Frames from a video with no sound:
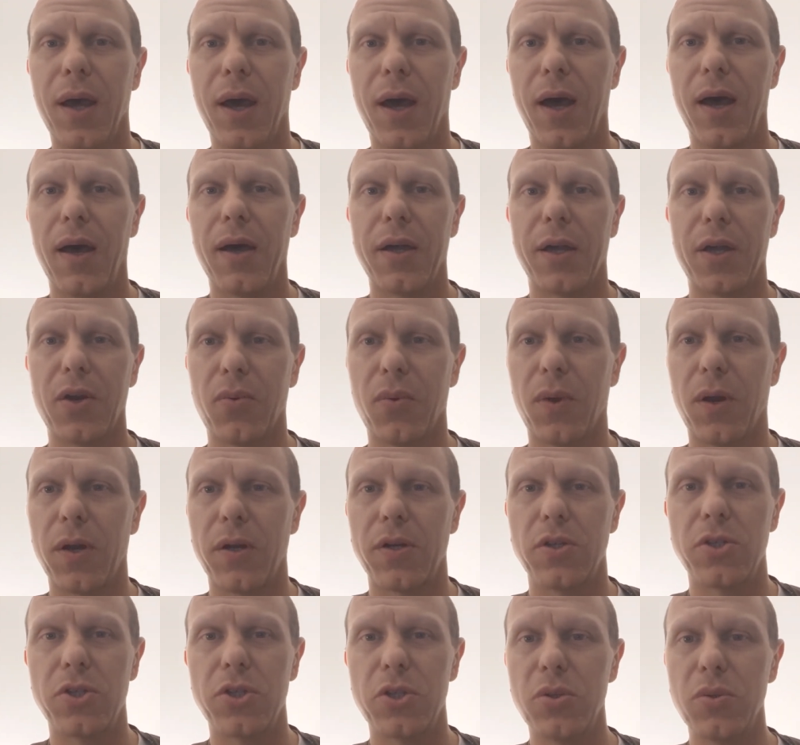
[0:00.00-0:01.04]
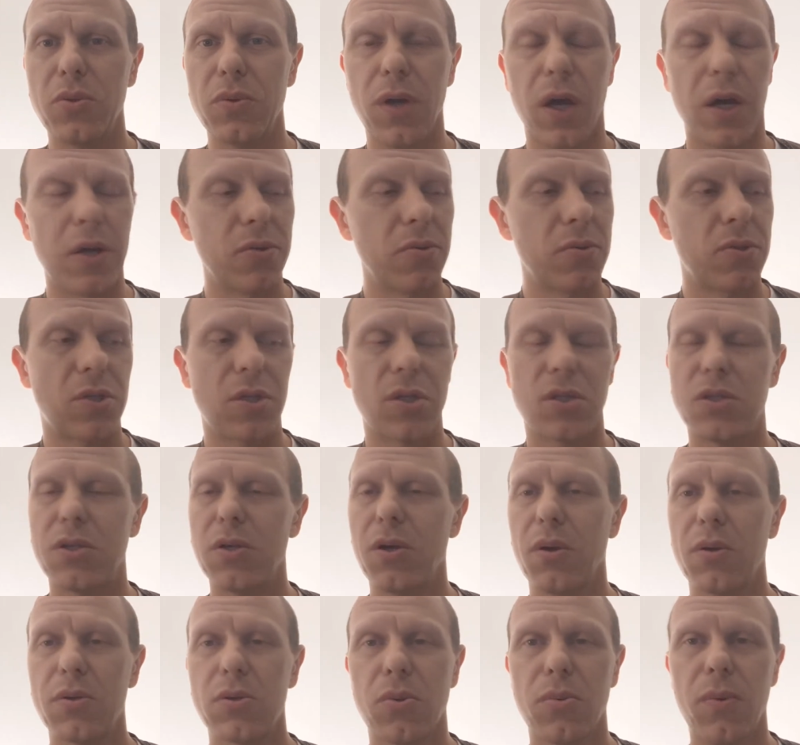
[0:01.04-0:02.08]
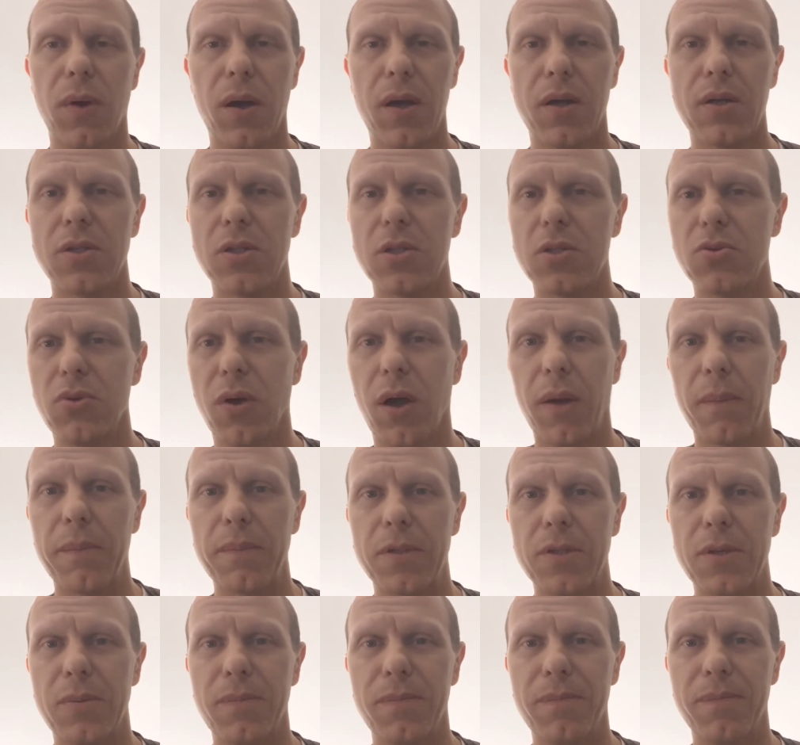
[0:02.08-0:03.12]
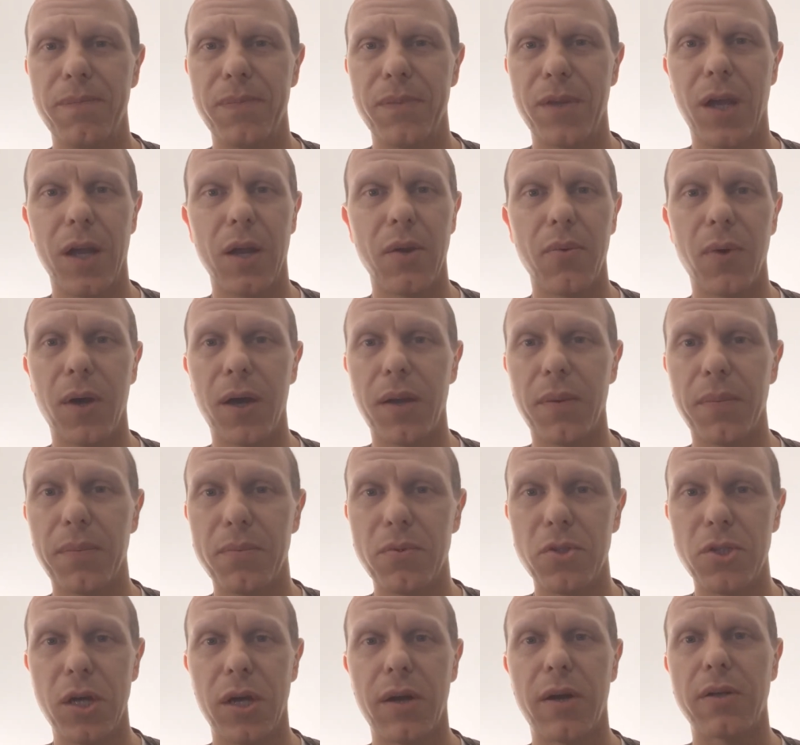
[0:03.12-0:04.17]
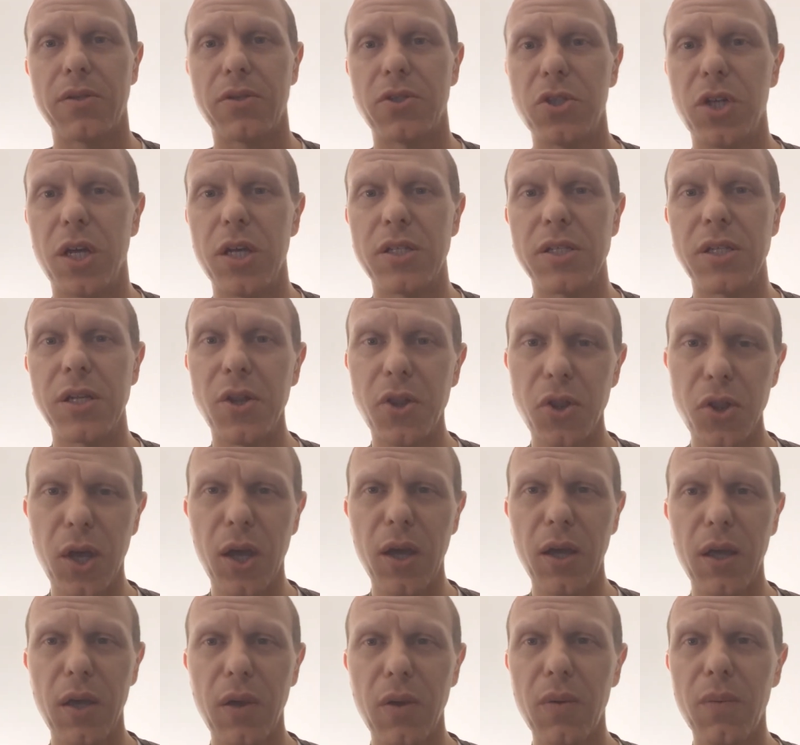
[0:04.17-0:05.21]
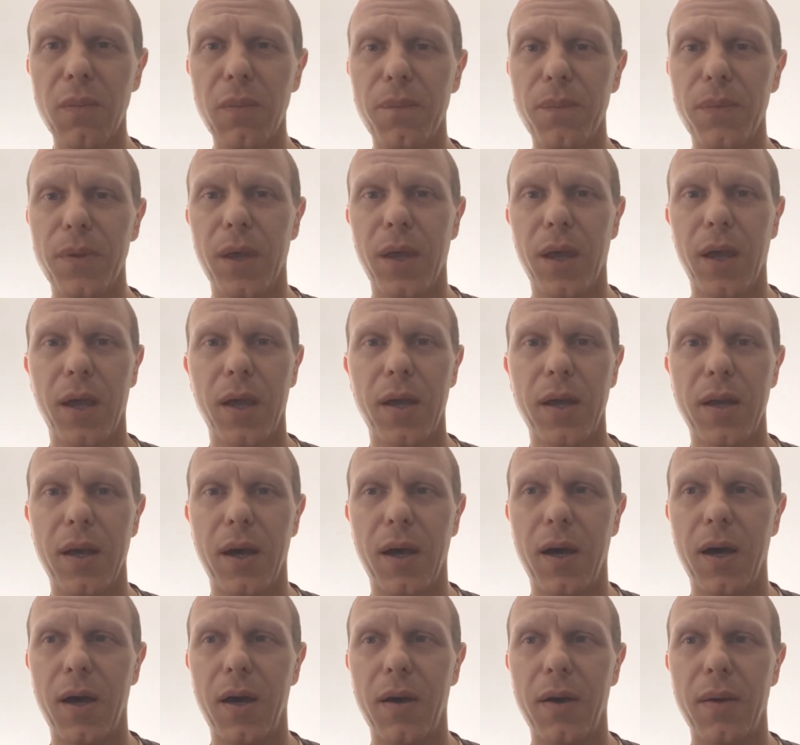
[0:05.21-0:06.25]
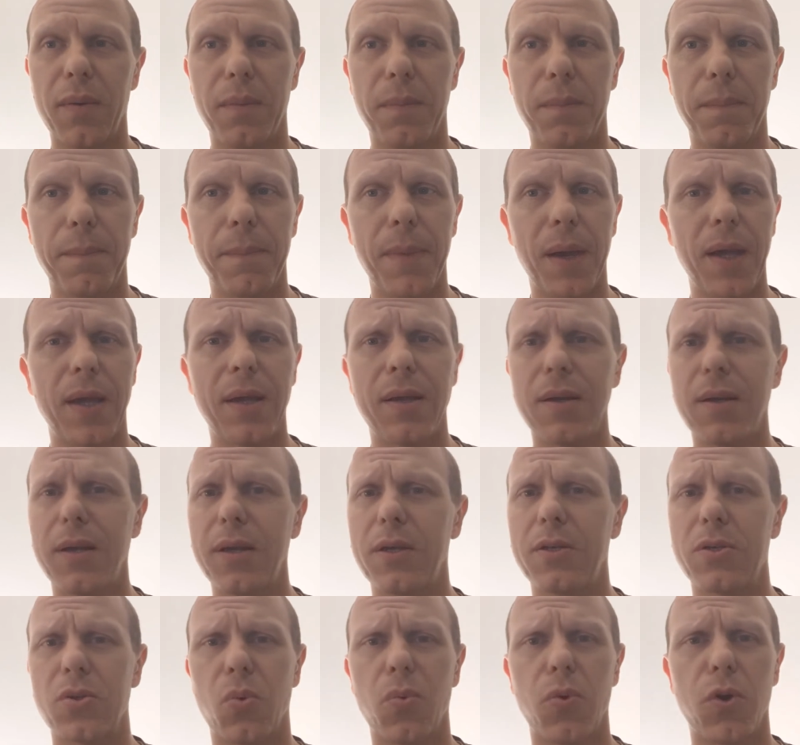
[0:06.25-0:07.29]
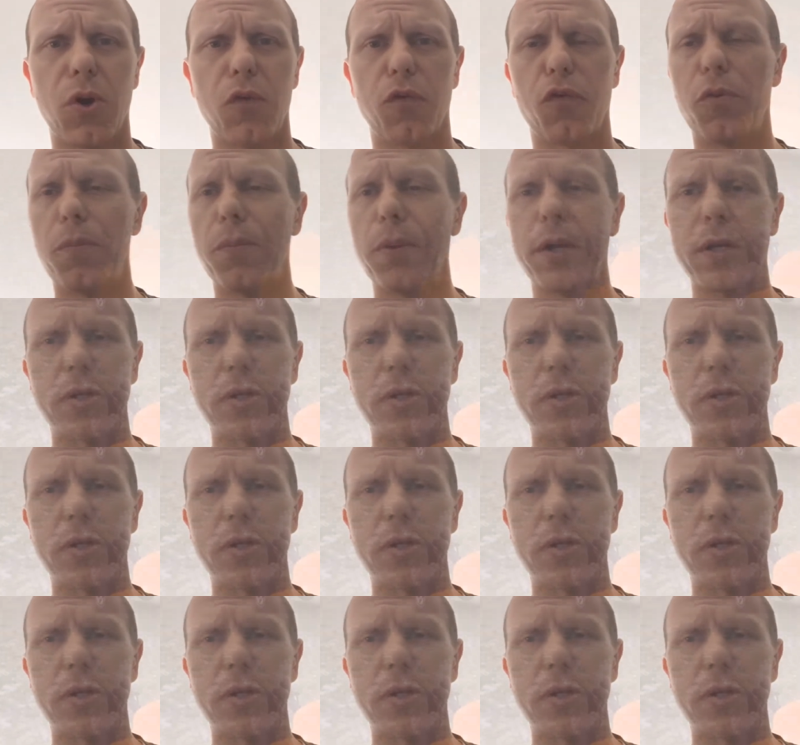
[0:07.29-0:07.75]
uh, getting ready to shoot. 160 yards away, and she drops. Anyway, shout out to Jason. Thank you. And uh, Maine is a wonderful